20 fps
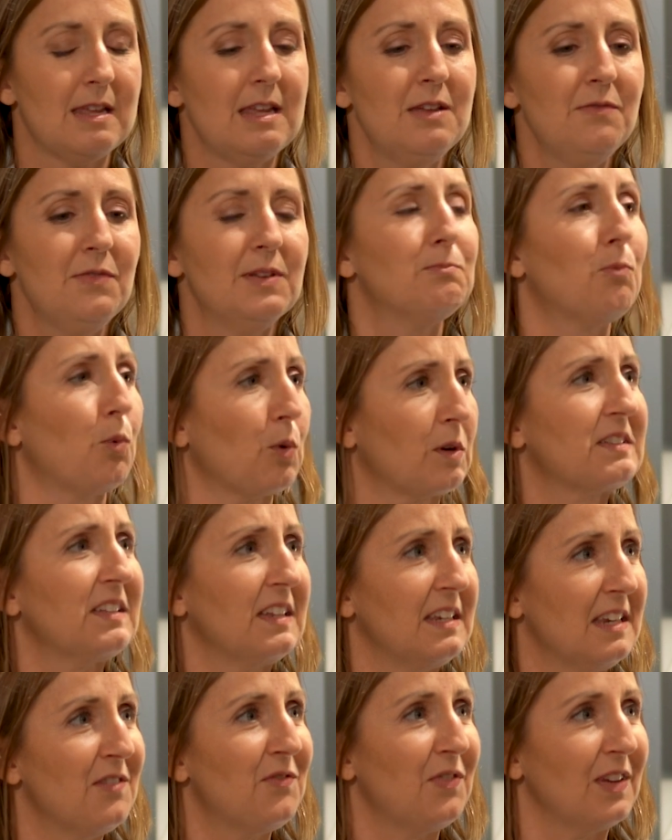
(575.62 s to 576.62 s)
even more
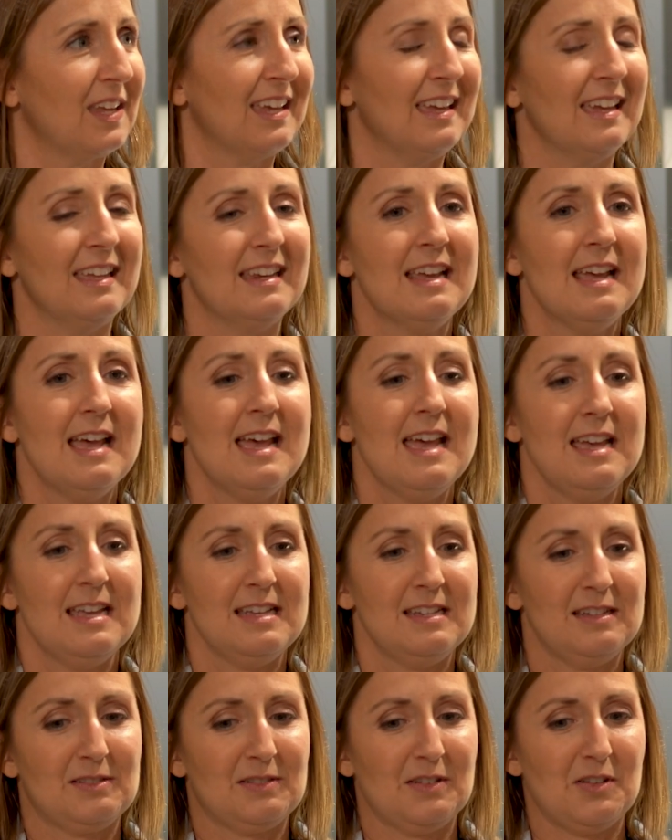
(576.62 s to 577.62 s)
significant
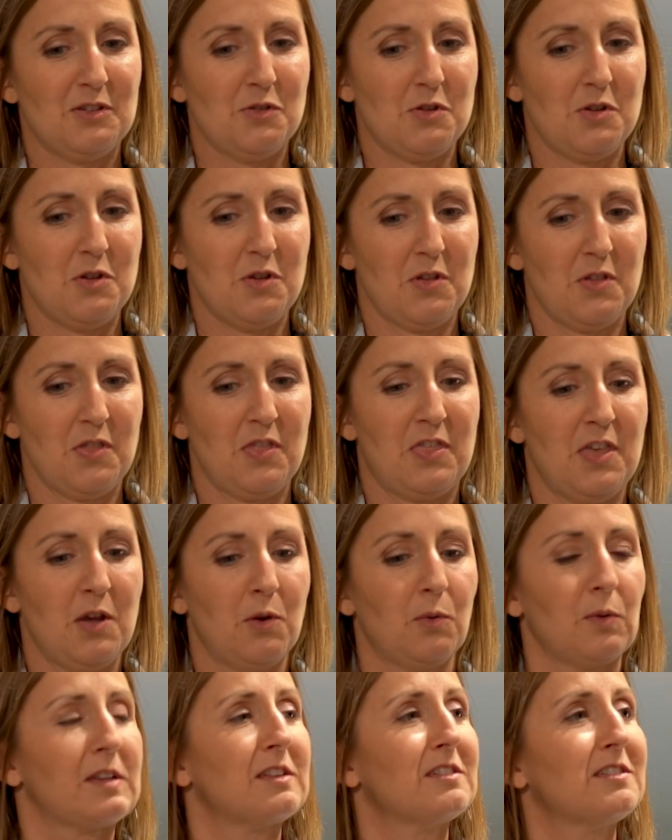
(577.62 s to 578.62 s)
is
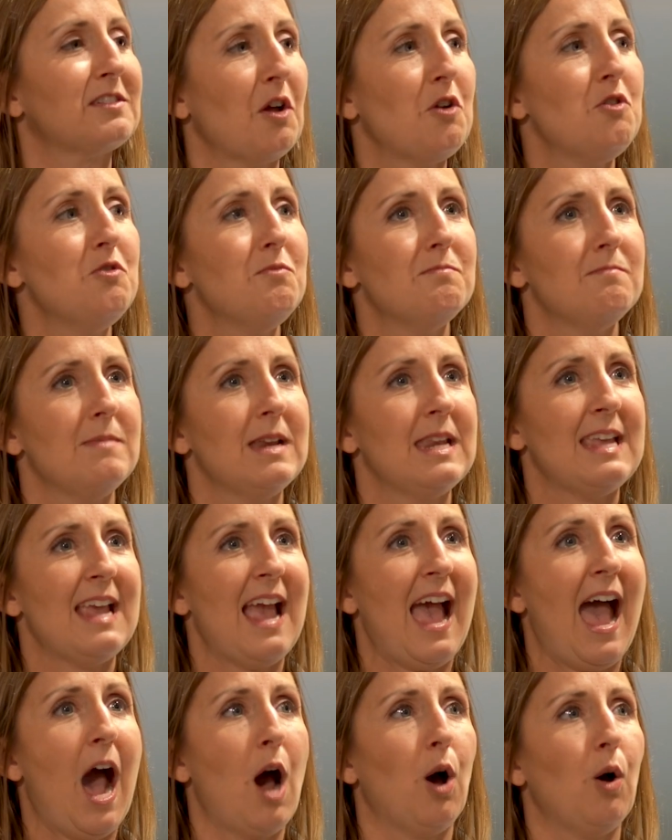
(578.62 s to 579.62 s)
there were so
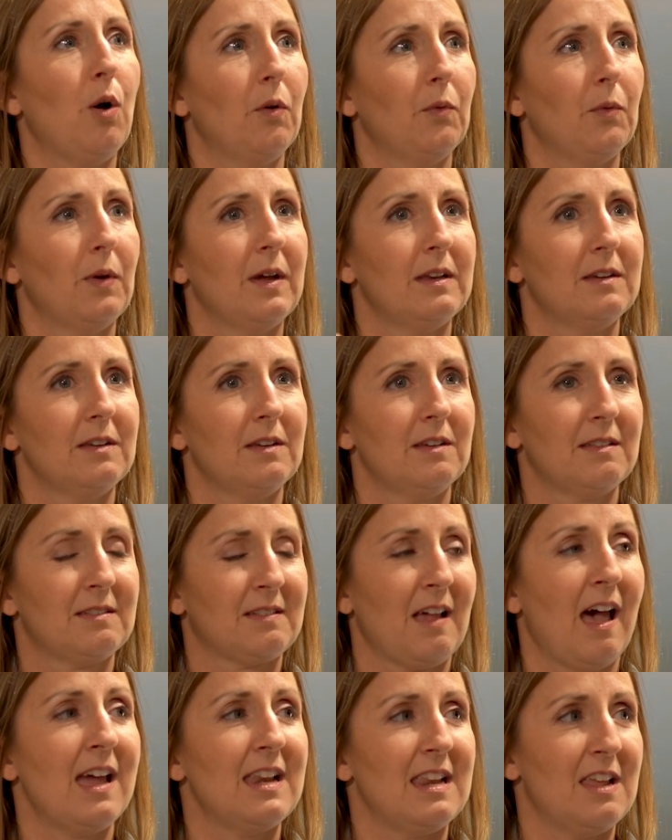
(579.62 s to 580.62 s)
many
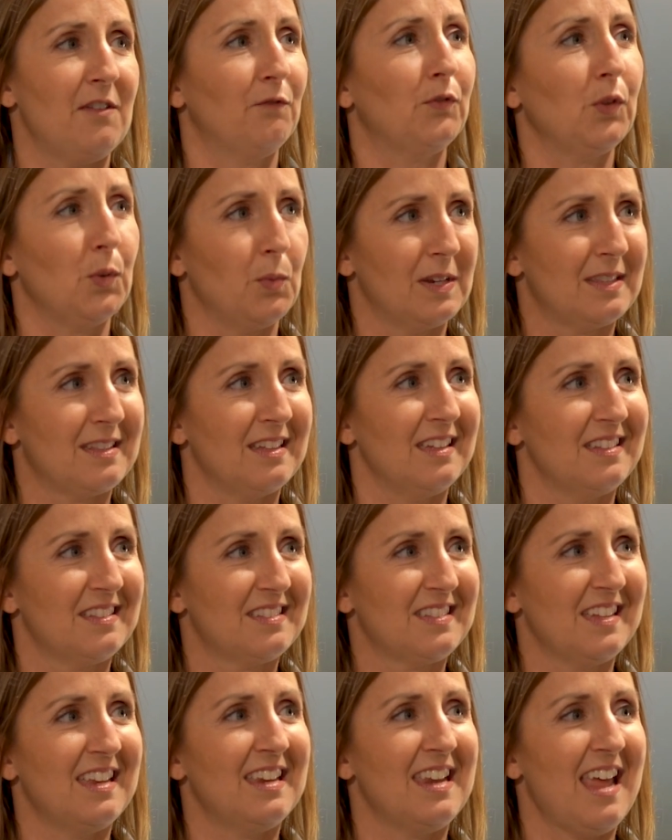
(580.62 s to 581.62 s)
outside
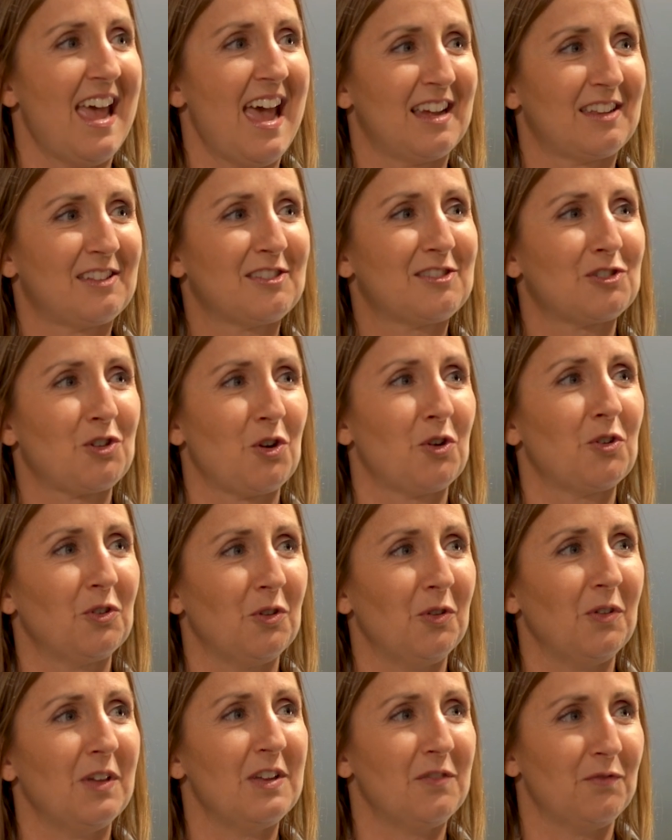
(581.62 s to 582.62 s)
influences and
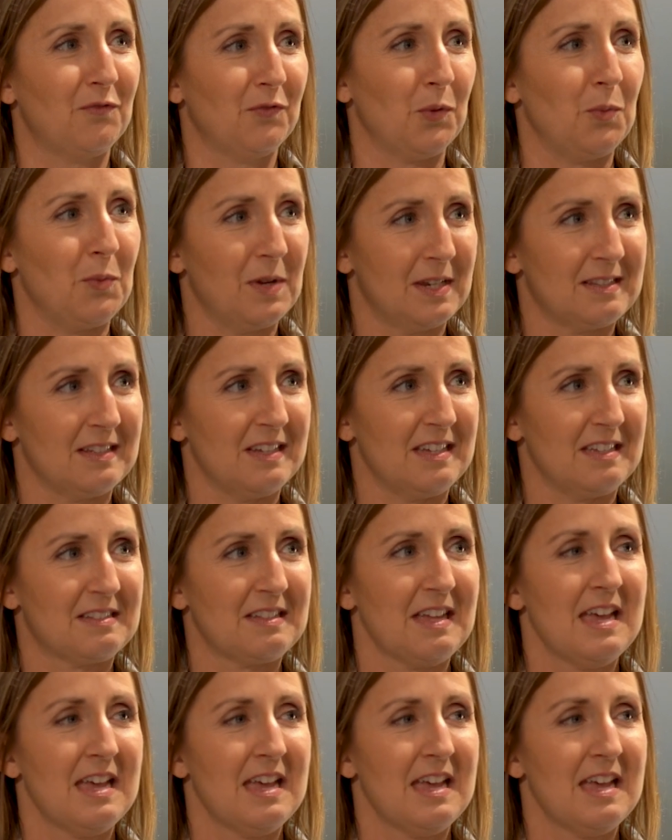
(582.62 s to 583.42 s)
external influences.